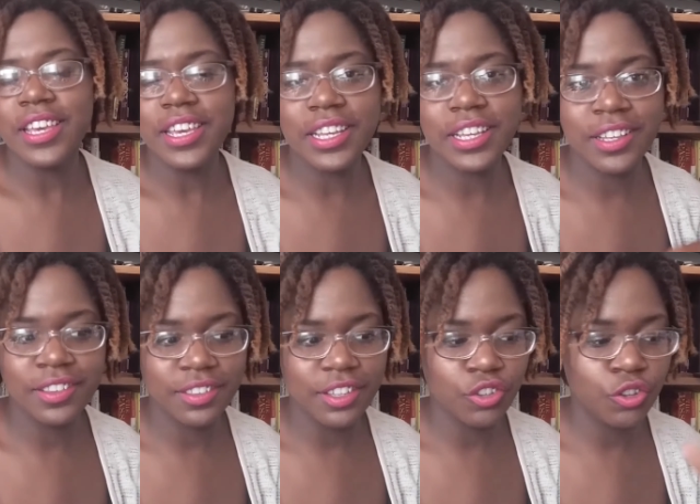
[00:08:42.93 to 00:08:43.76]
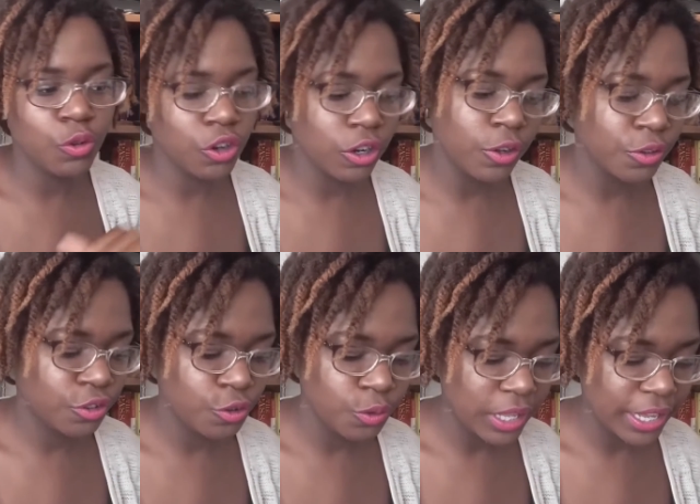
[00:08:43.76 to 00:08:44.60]
It is these two girls
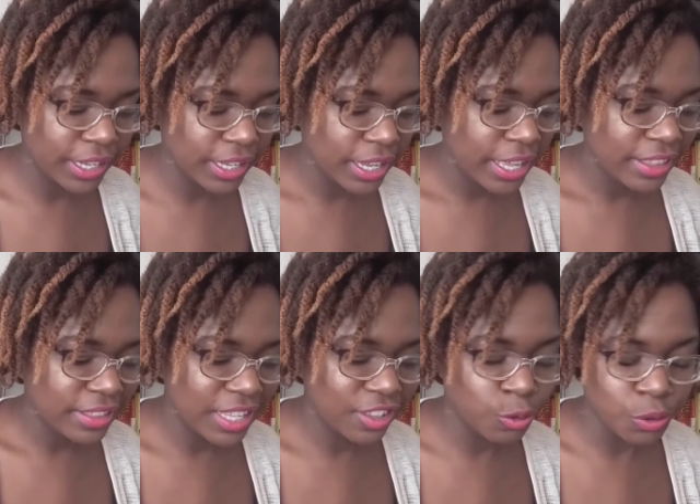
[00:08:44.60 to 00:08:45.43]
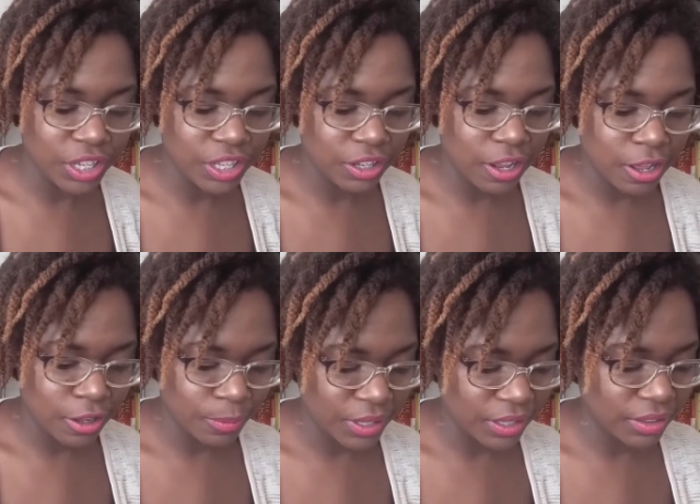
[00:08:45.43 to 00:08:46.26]
who like they sort of get
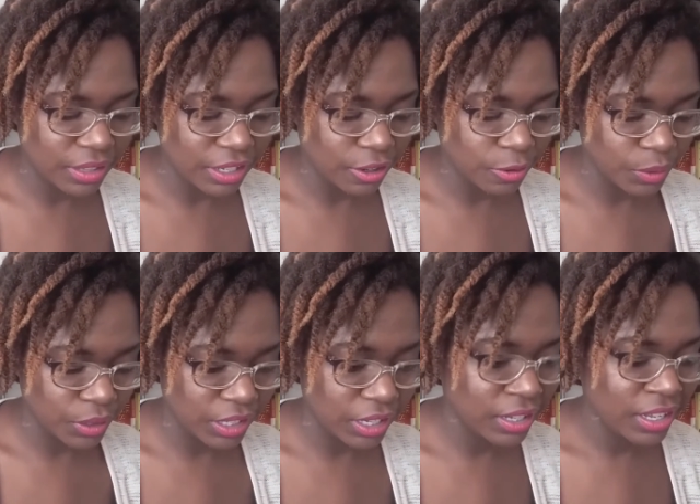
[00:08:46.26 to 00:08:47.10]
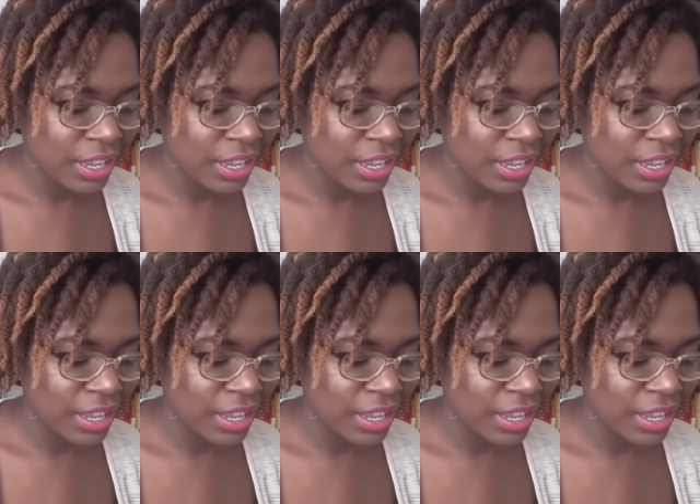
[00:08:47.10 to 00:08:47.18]
along, but they don't really.